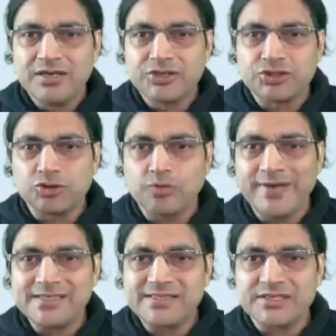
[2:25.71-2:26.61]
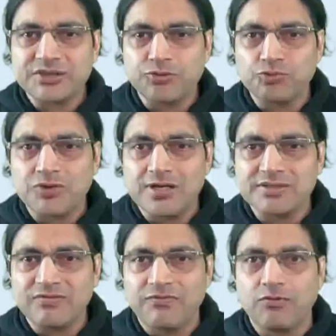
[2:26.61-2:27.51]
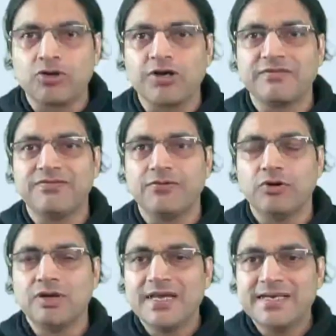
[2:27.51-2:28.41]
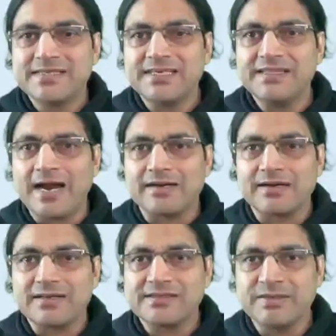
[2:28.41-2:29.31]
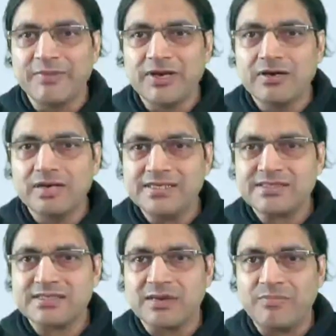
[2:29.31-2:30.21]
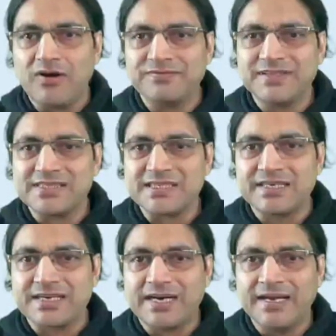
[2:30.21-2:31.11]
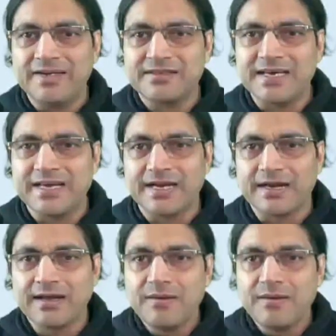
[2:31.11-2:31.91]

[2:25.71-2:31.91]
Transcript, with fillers: should be 62,434. Isn't that? Similarly, sum of this entire thing